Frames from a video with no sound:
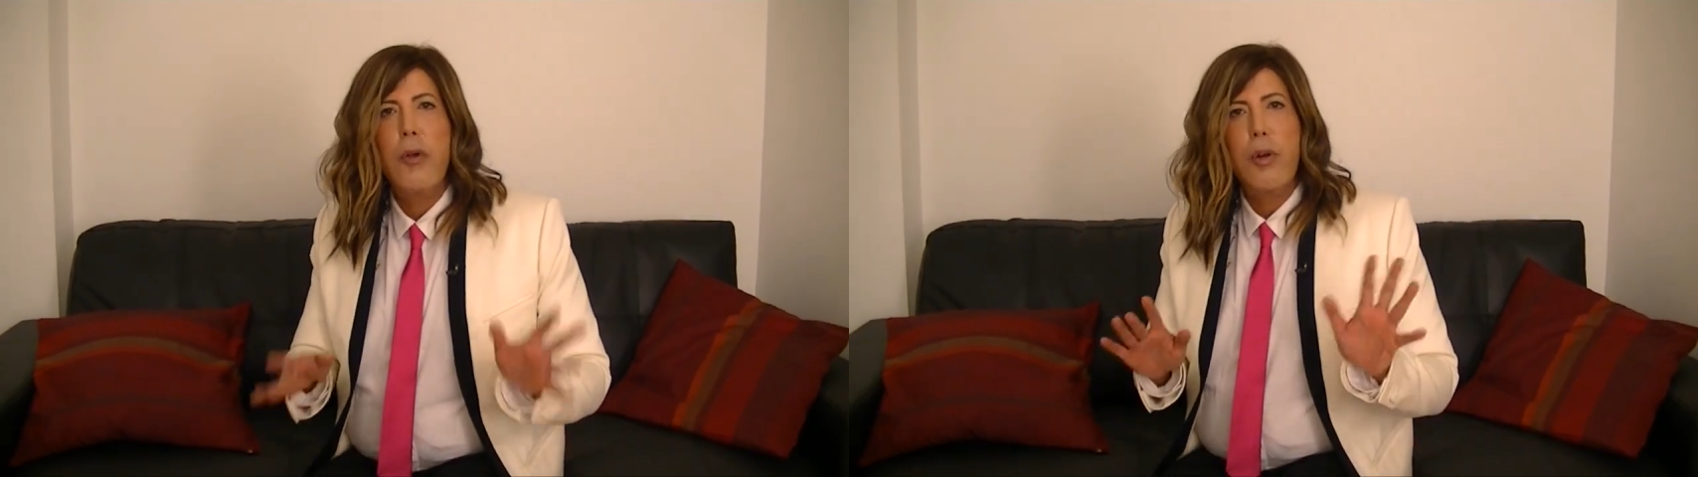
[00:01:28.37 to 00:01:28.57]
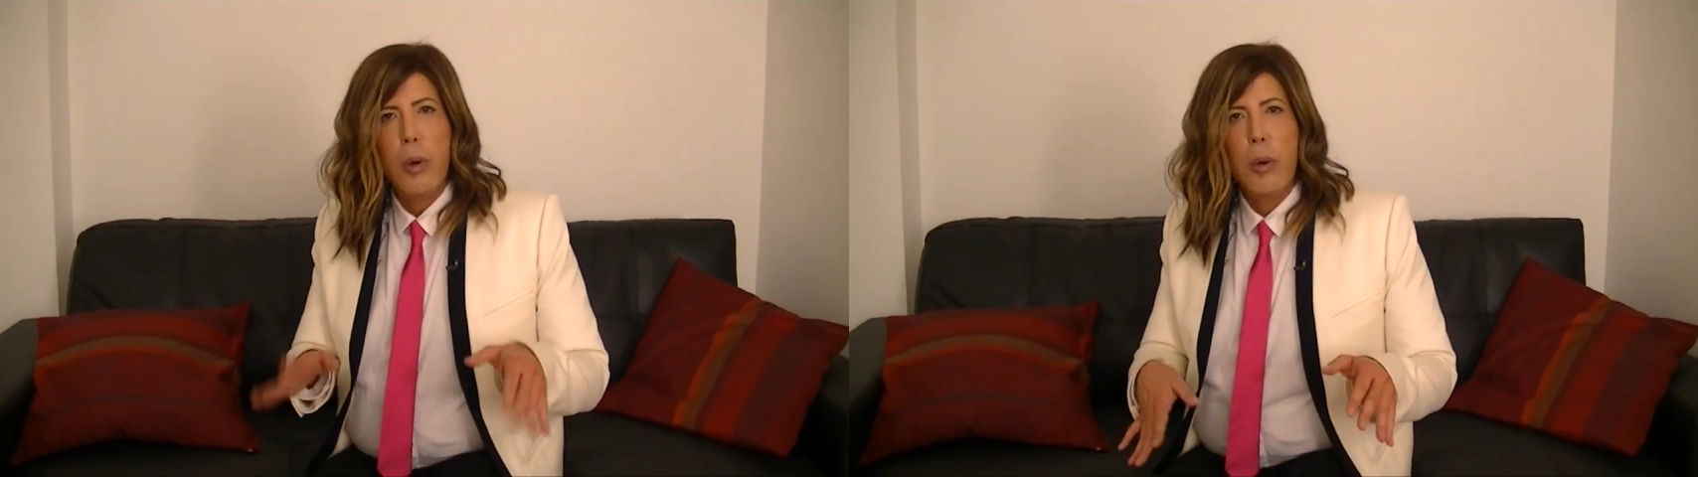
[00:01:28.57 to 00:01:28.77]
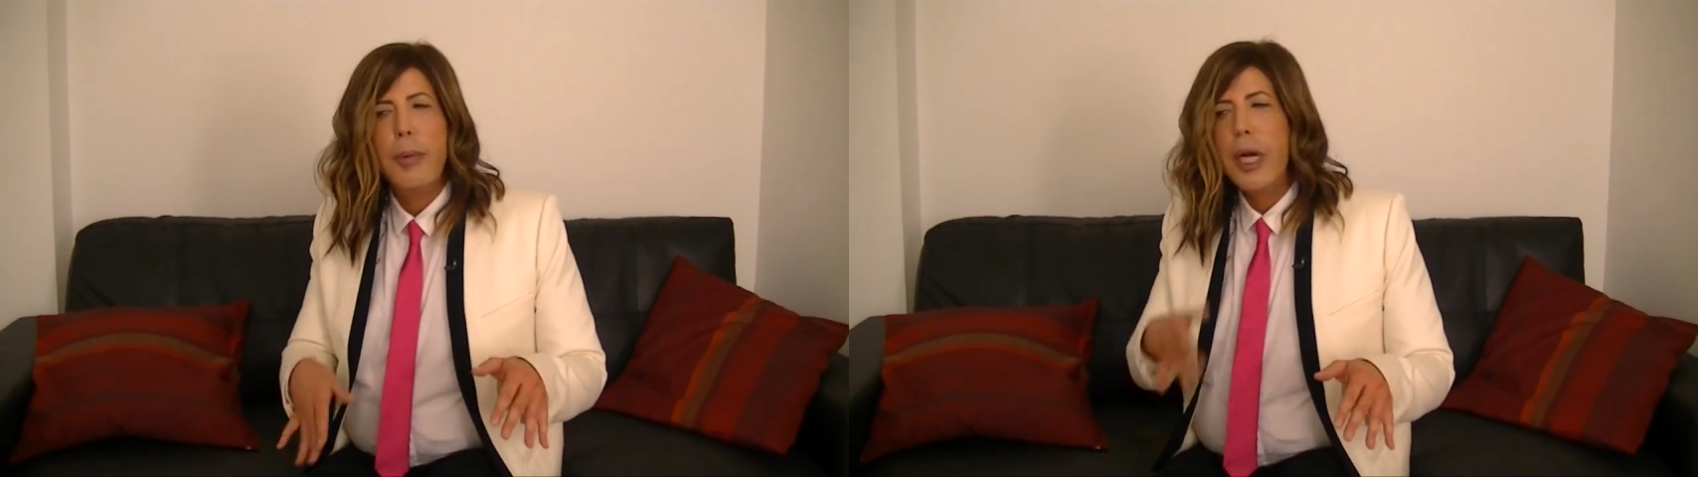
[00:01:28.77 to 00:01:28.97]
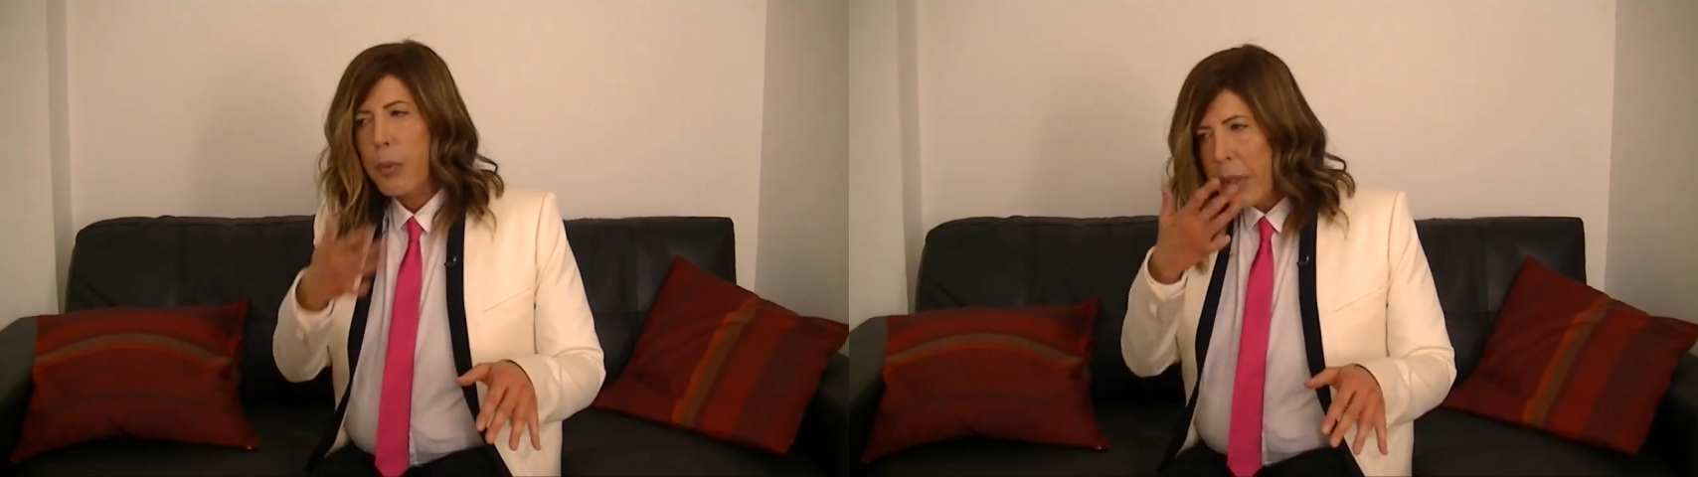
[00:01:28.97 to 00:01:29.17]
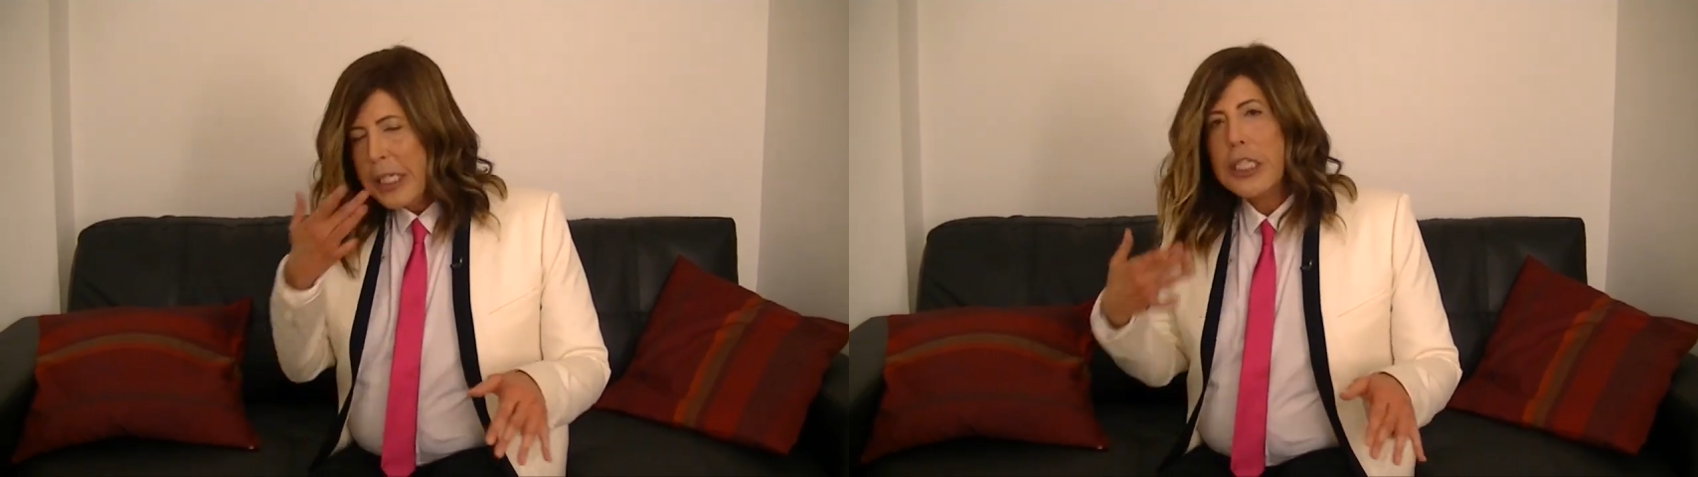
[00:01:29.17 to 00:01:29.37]
If you're a woman, I
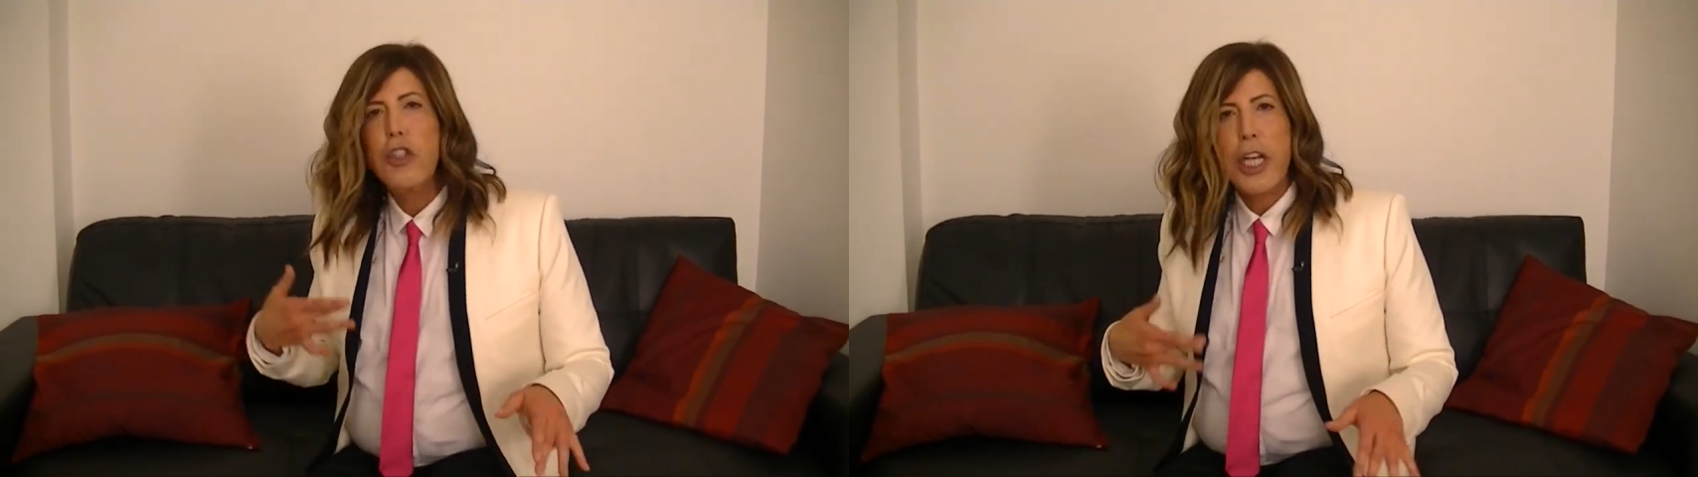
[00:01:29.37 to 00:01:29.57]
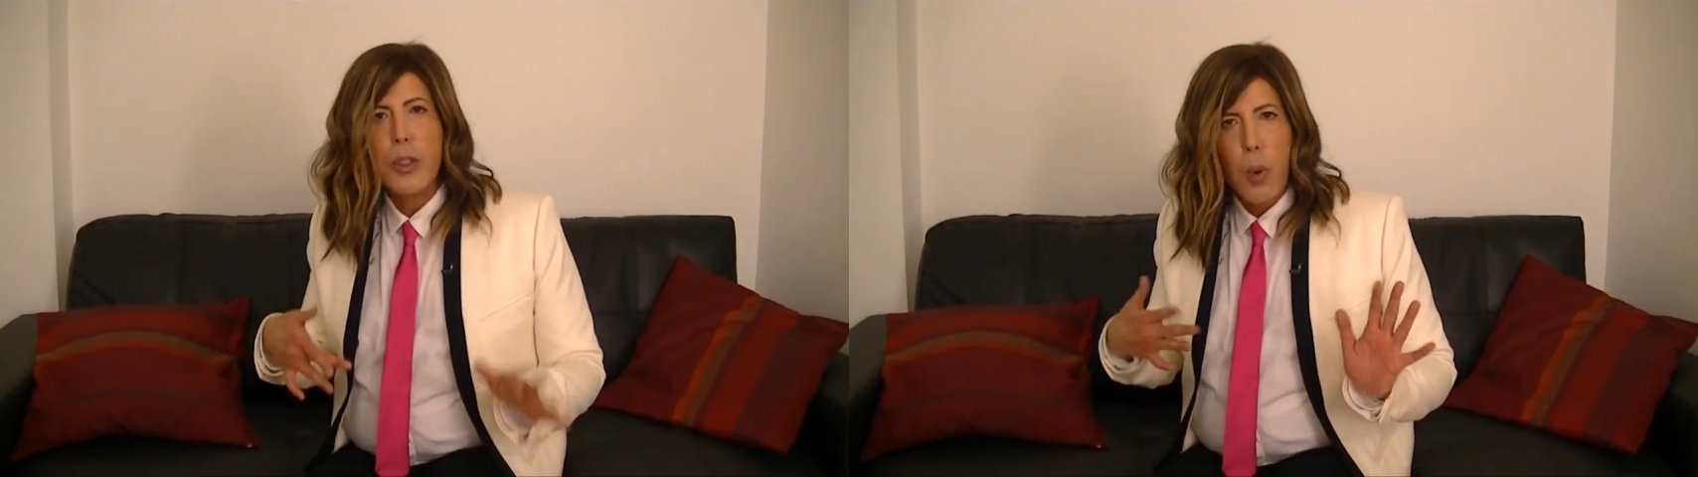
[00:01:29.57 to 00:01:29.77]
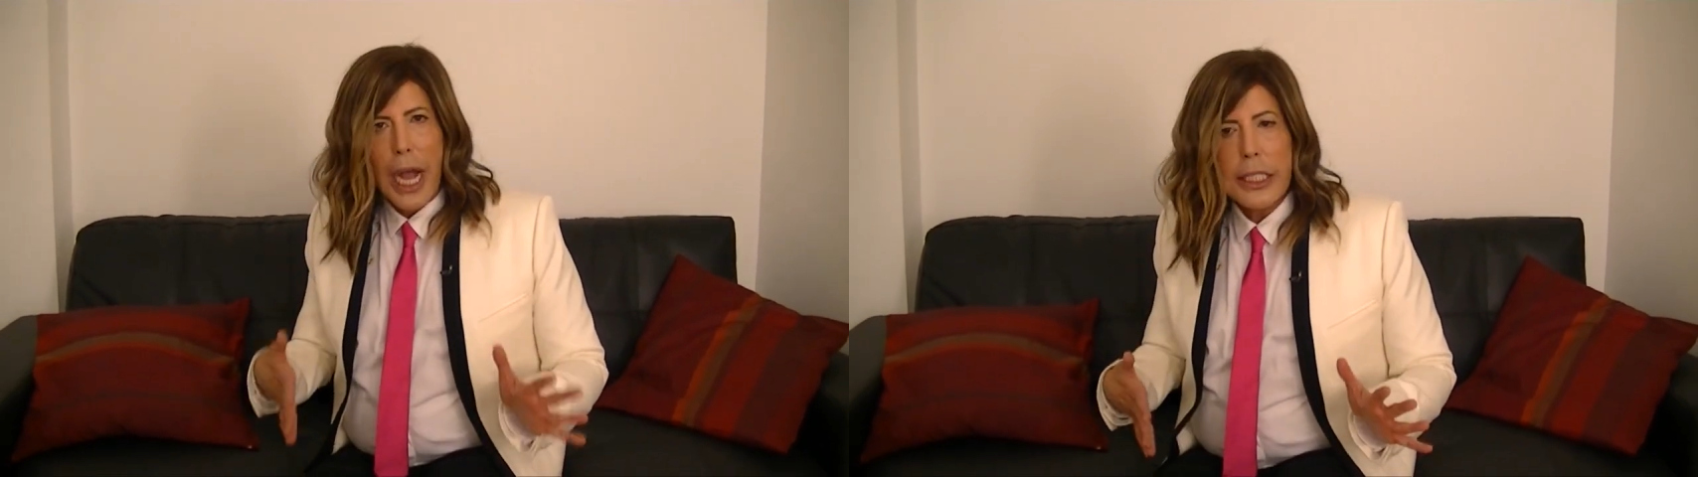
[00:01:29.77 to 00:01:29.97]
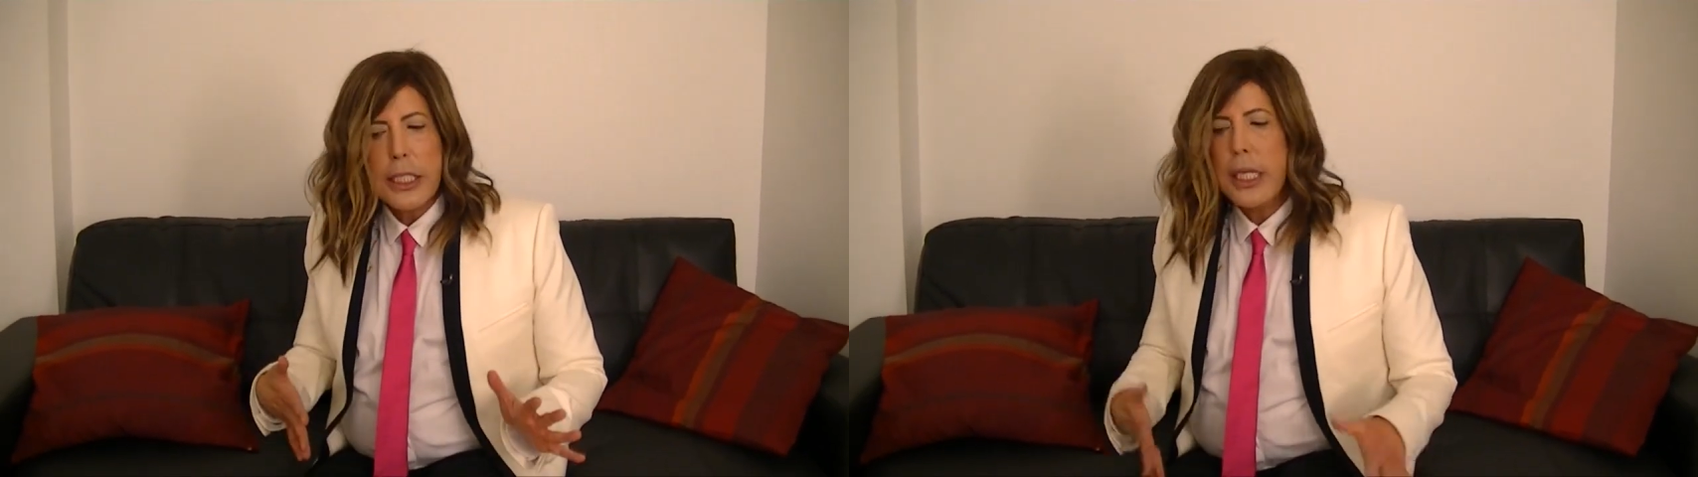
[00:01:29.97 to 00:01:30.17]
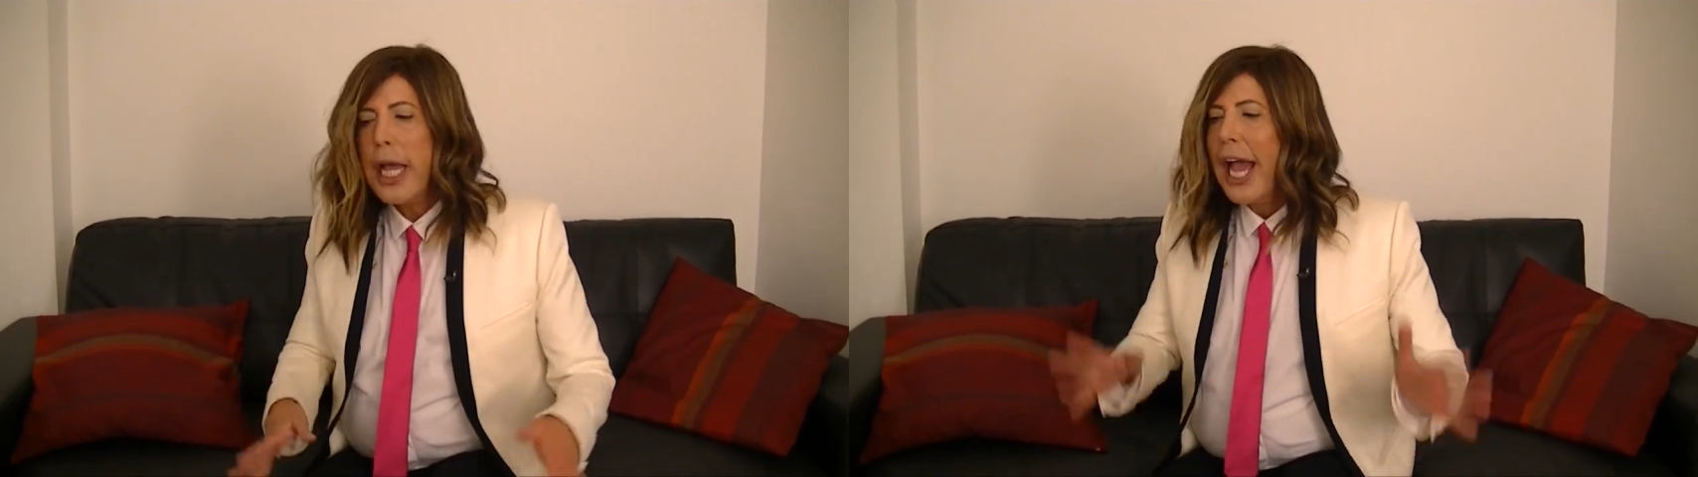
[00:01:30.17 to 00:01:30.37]
really suggest
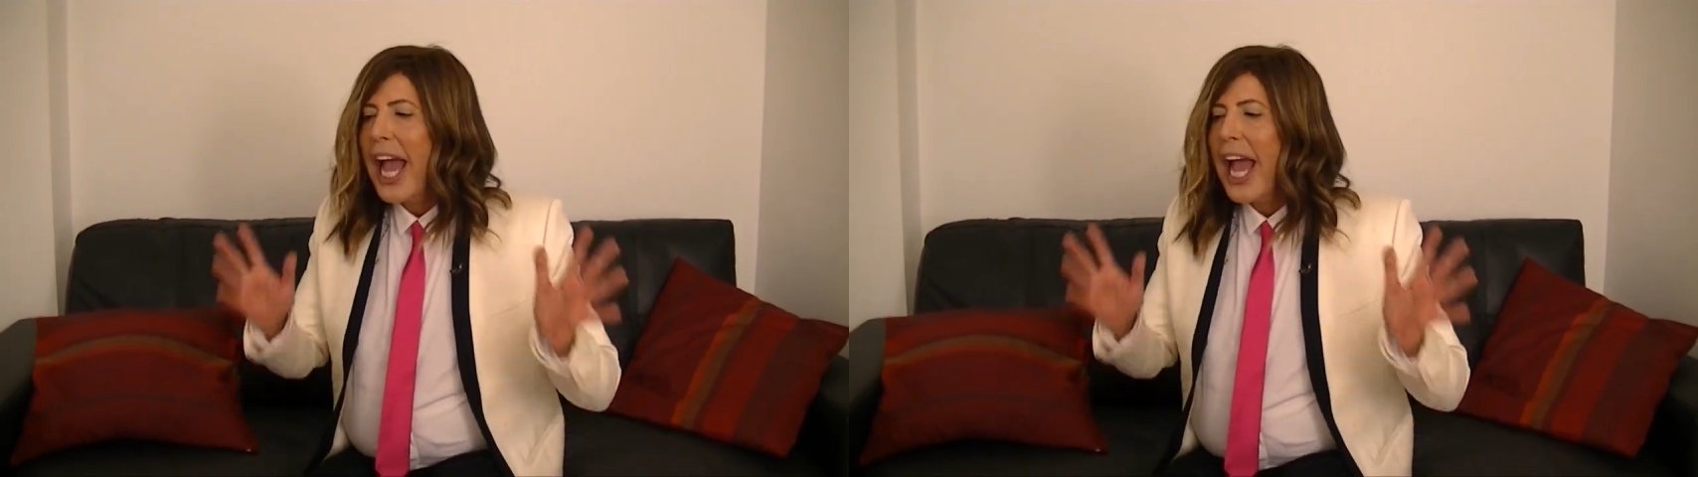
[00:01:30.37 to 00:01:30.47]
waxing,